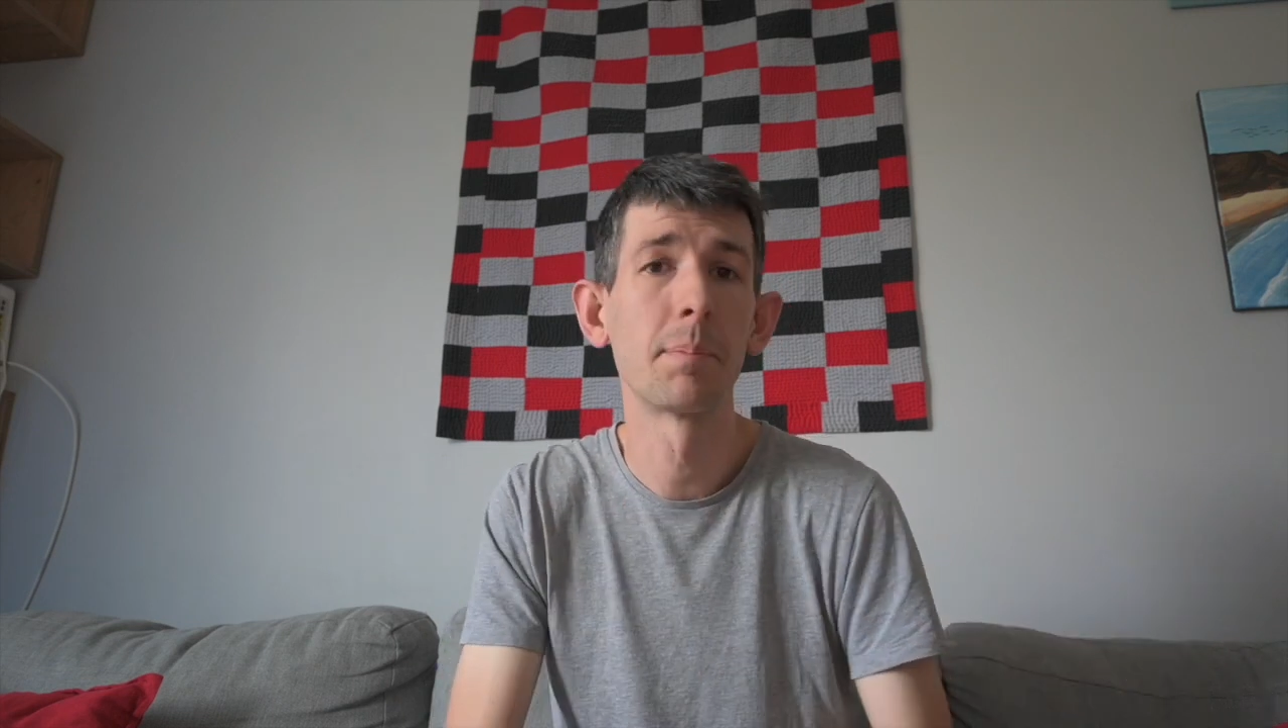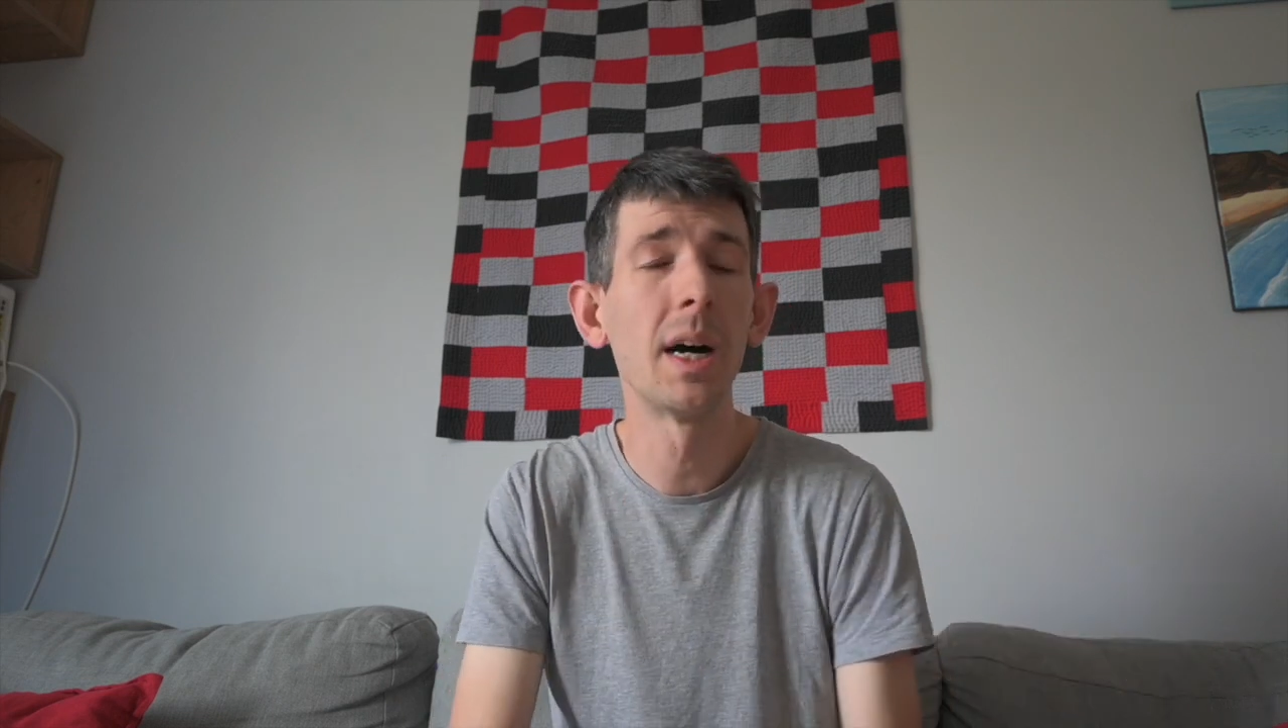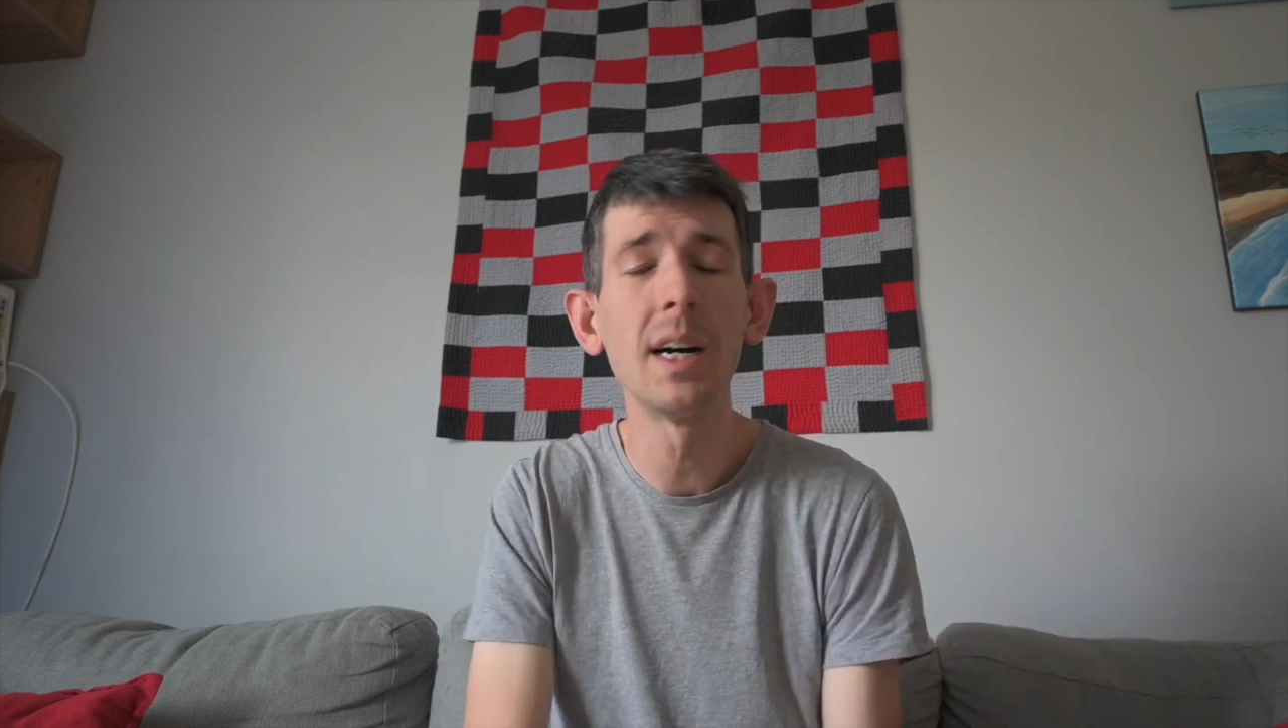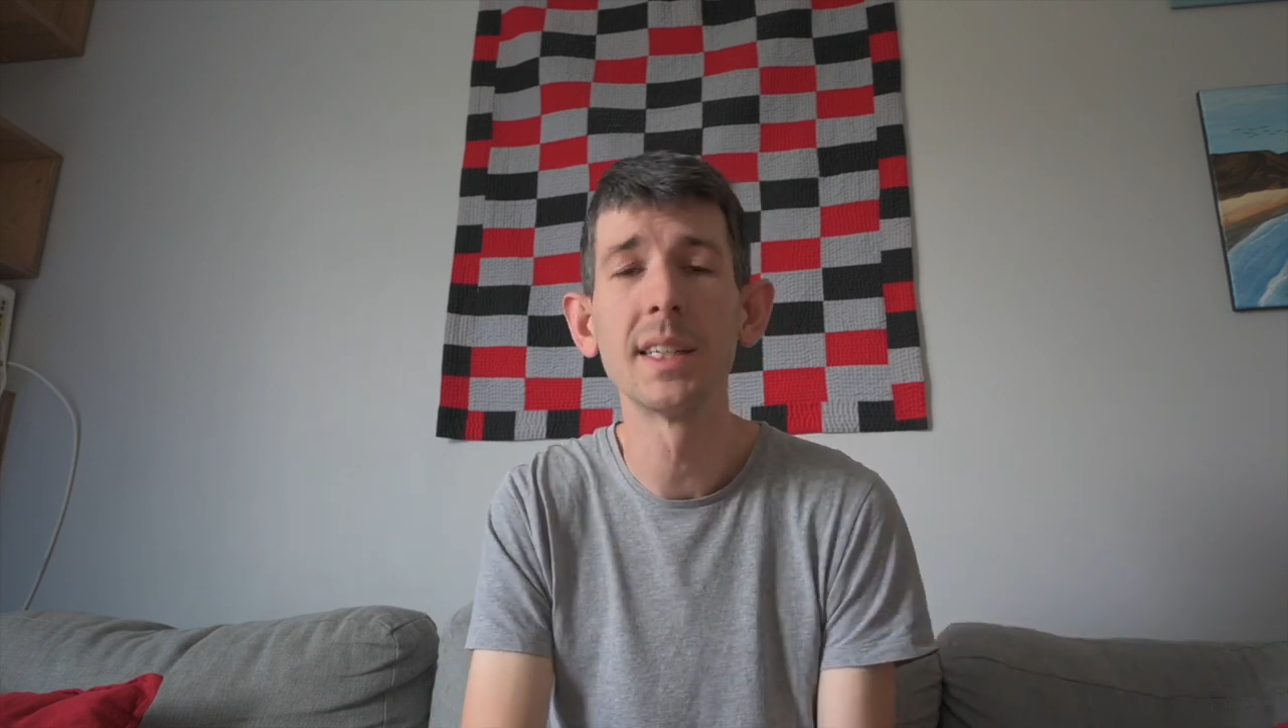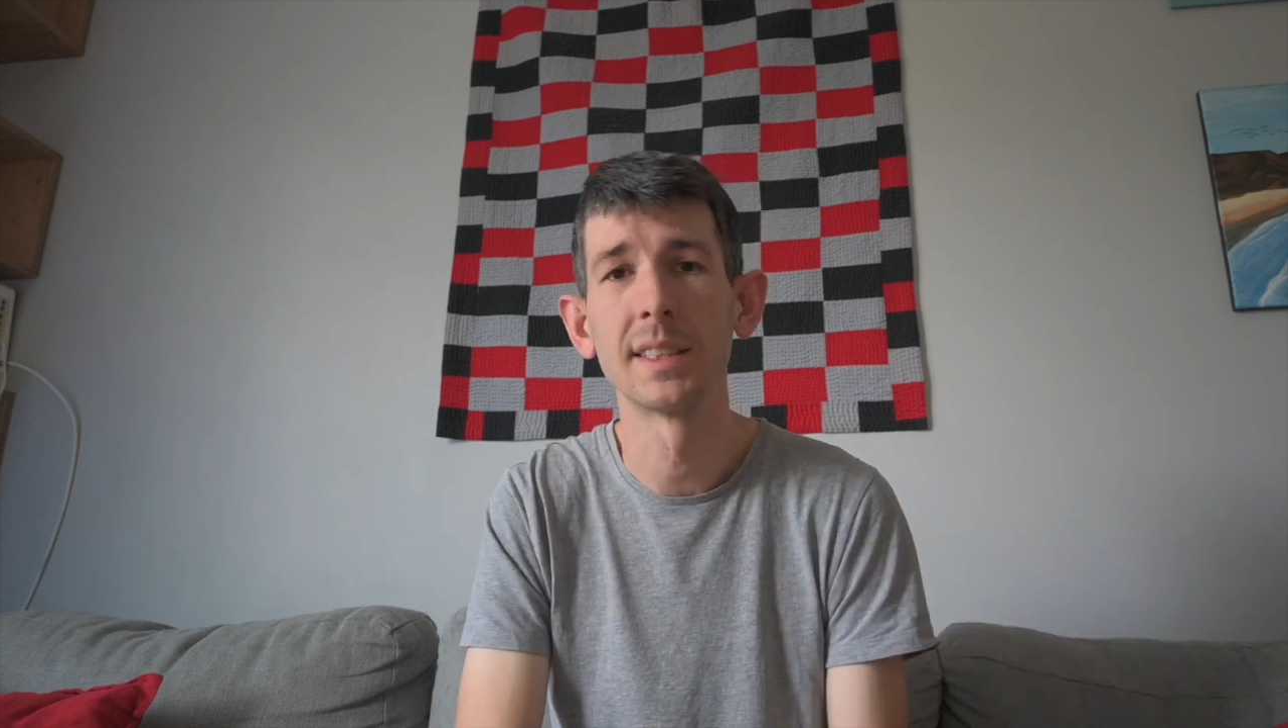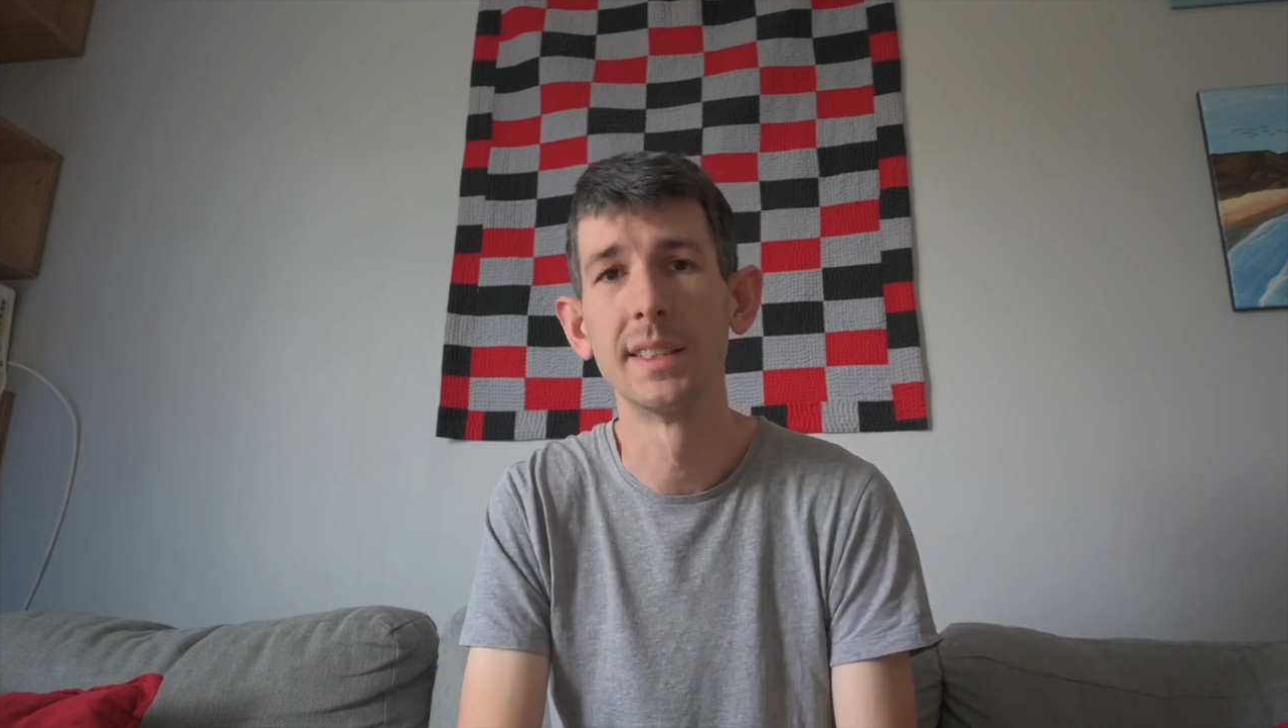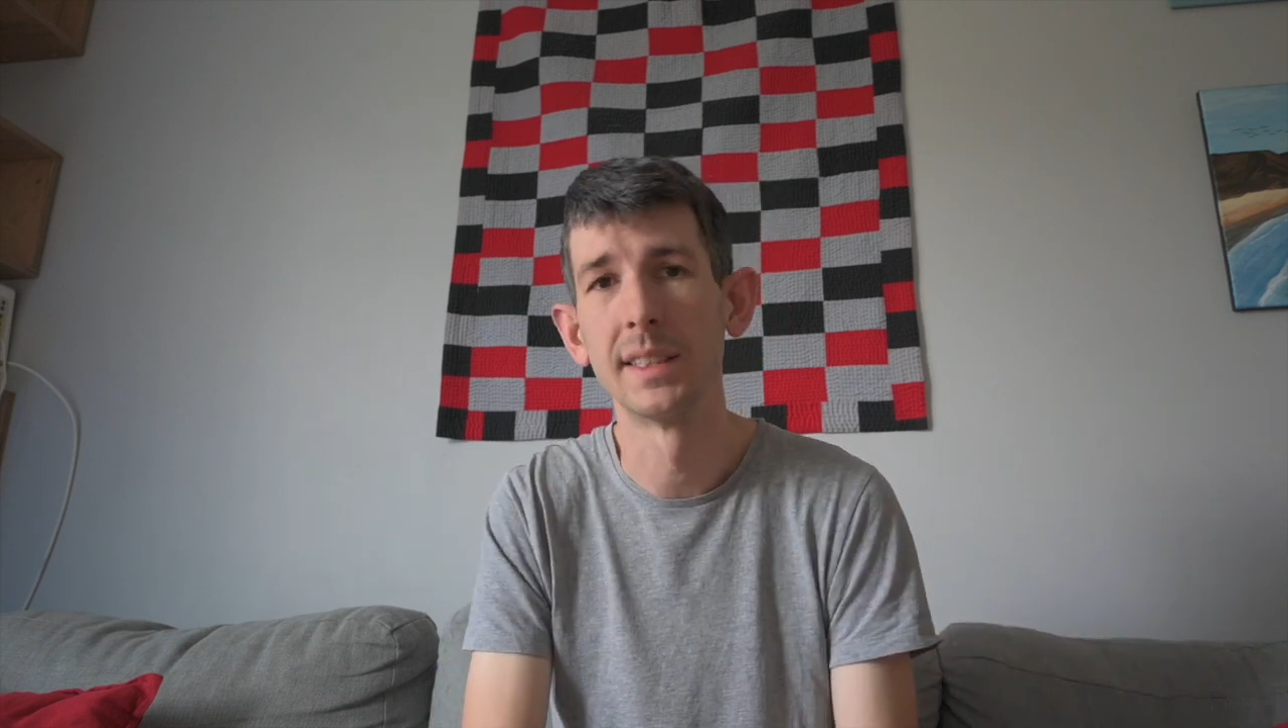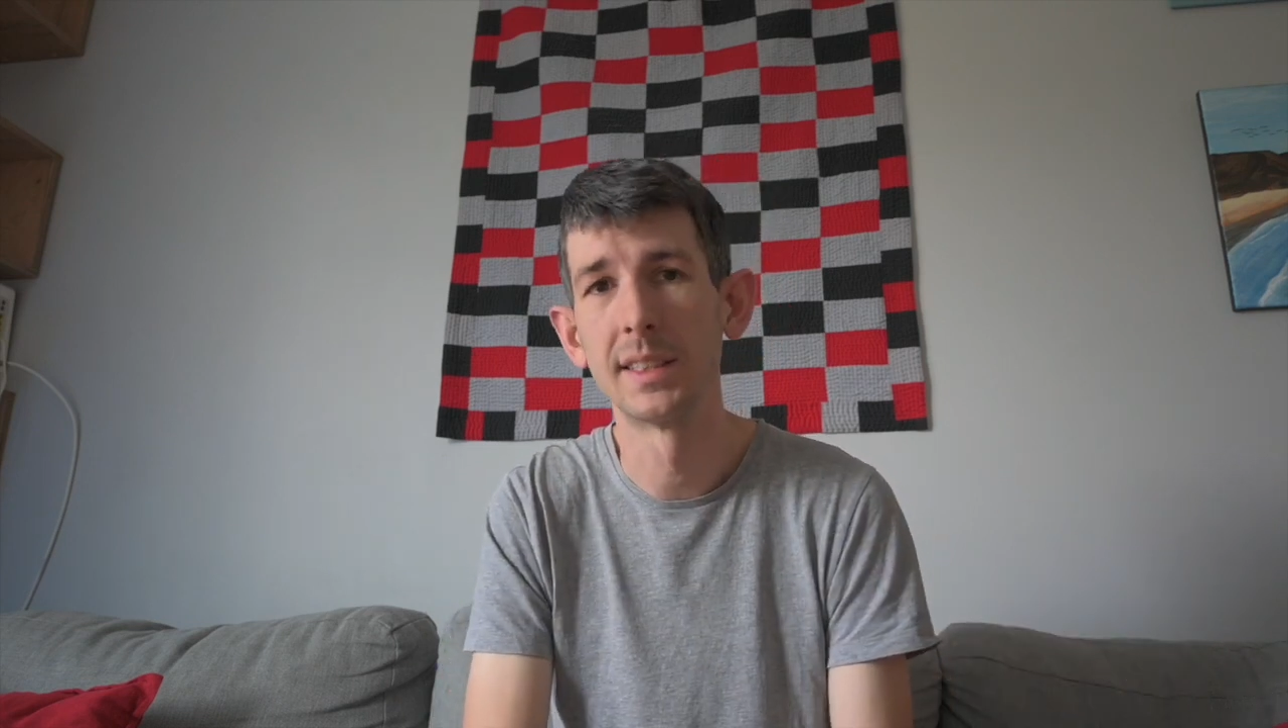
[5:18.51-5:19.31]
part in this